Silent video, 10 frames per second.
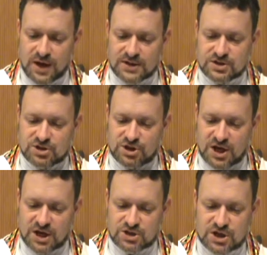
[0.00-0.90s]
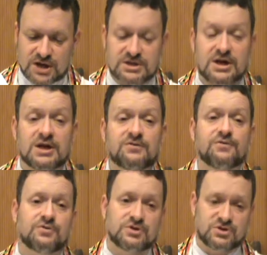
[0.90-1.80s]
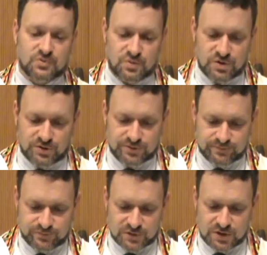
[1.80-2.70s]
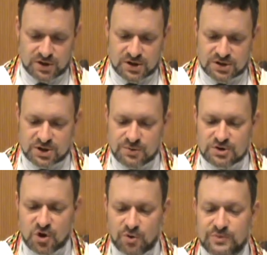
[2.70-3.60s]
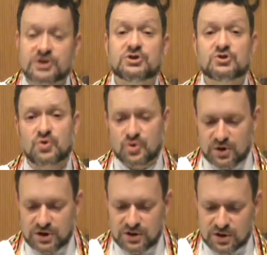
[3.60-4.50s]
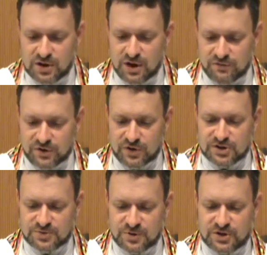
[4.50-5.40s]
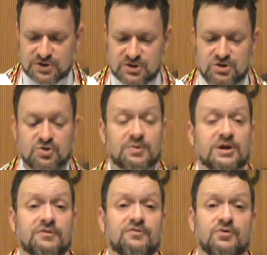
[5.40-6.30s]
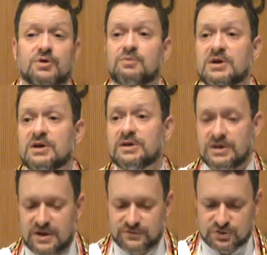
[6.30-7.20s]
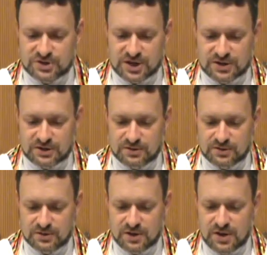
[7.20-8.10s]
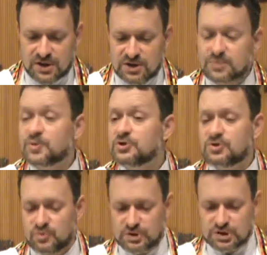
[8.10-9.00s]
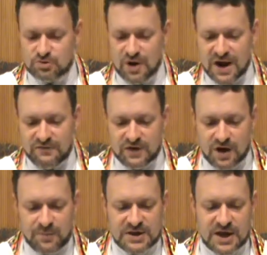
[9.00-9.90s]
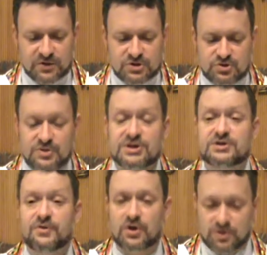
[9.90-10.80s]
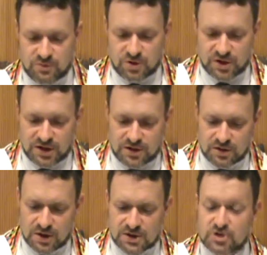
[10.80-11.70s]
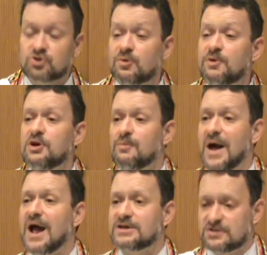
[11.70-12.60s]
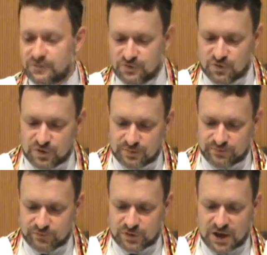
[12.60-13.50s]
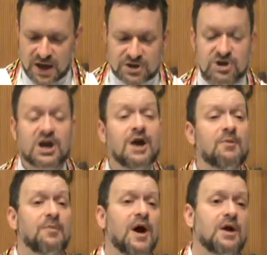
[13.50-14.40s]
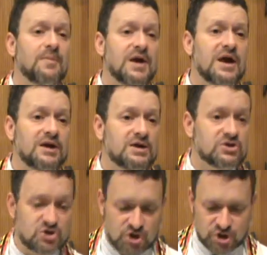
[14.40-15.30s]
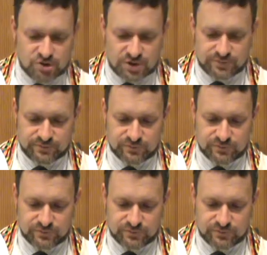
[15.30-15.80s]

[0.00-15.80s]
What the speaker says: and to change and to influence the world. Someone told me a story of their experience distributing food immediately after Sandy. This person was driving up and down the streets of our community, distributing bags of food. And she came upon a man and his children.